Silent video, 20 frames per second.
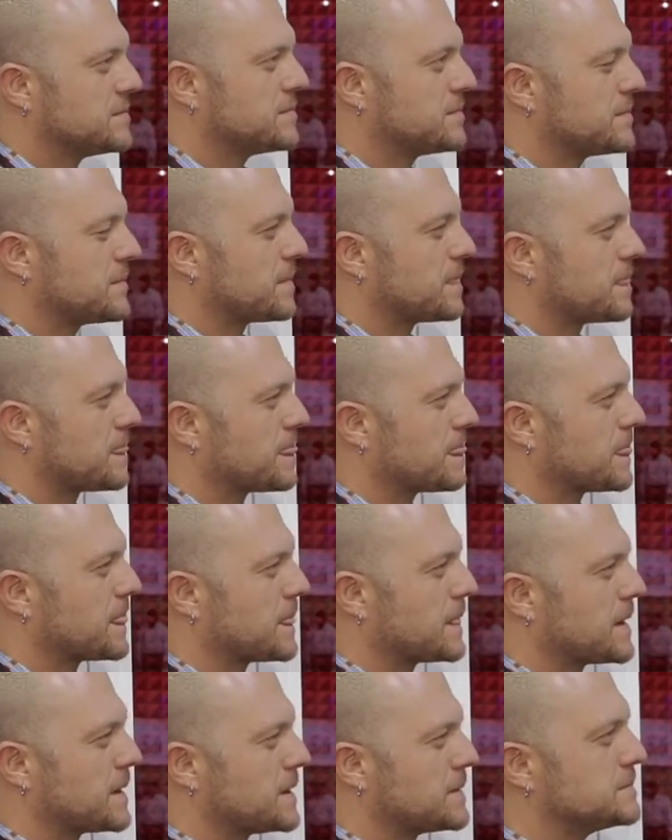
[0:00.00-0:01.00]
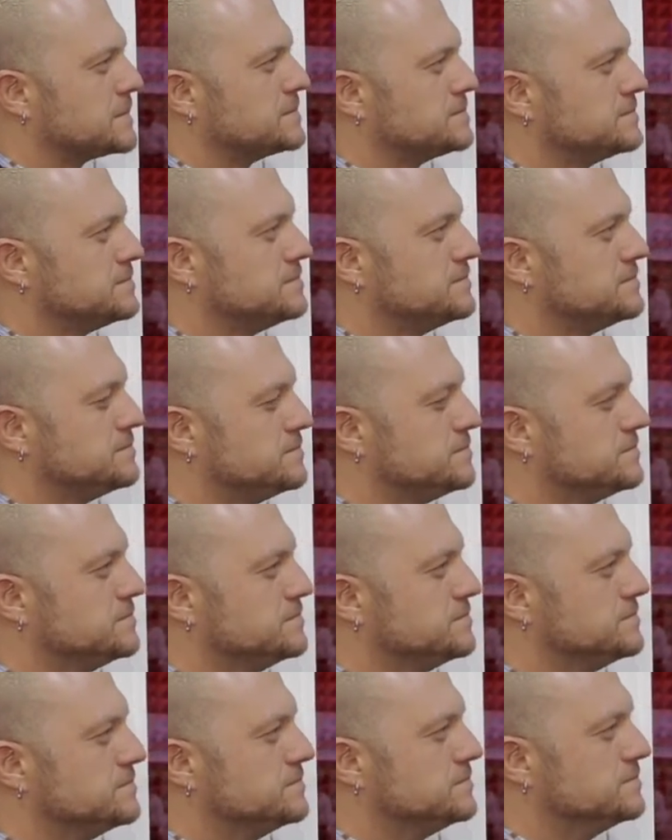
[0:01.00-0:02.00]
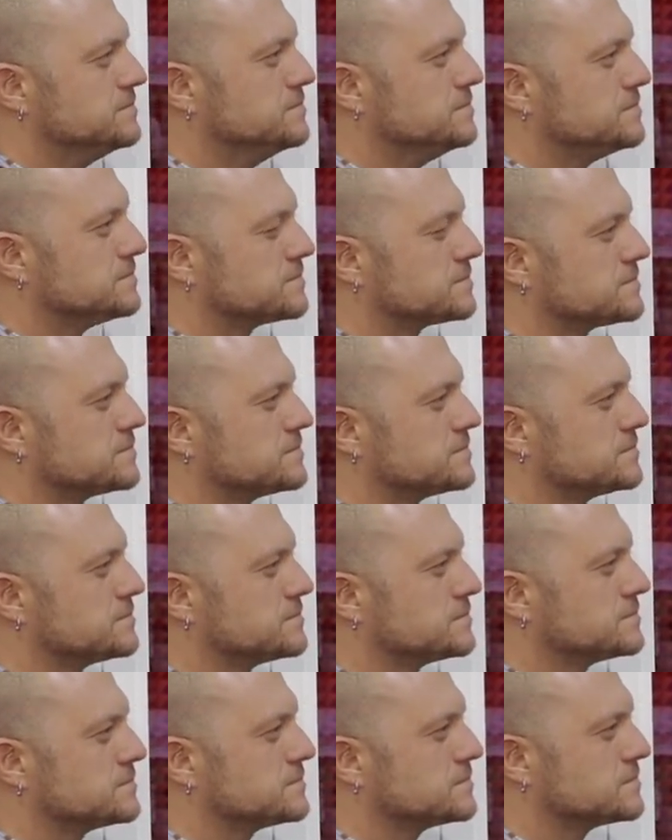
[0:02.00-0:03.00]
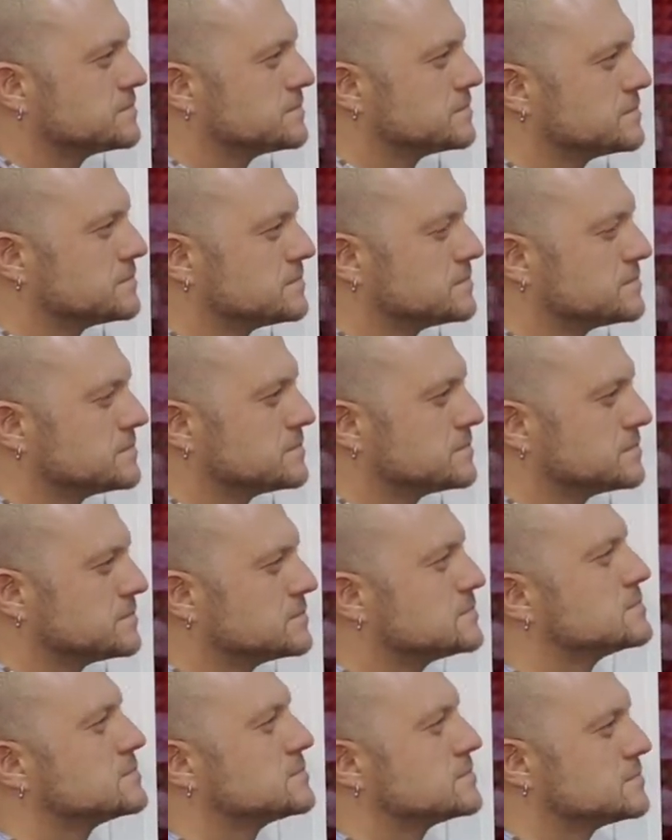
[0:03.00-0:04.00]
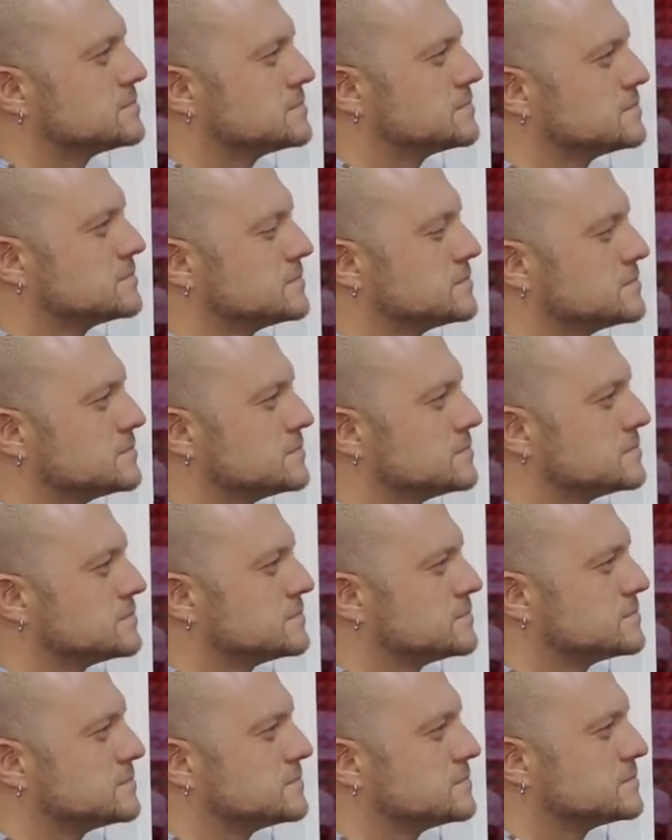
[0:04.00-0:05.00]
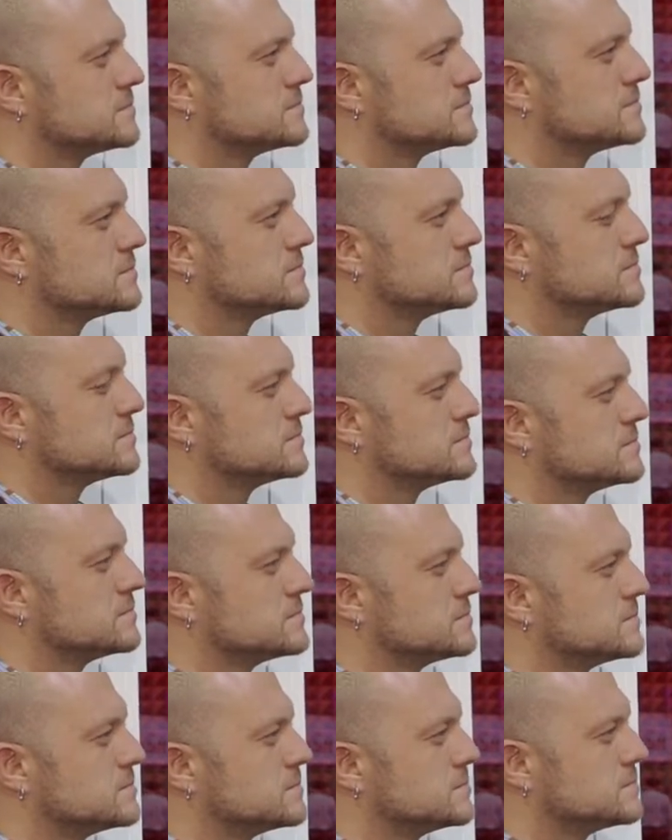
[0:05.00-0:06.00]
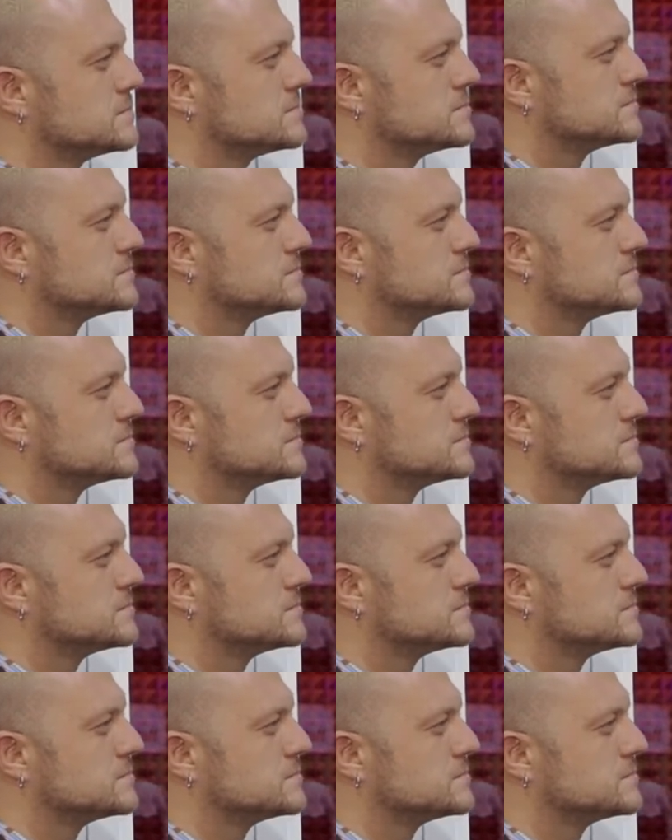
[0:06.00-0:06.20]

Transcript: [no speech]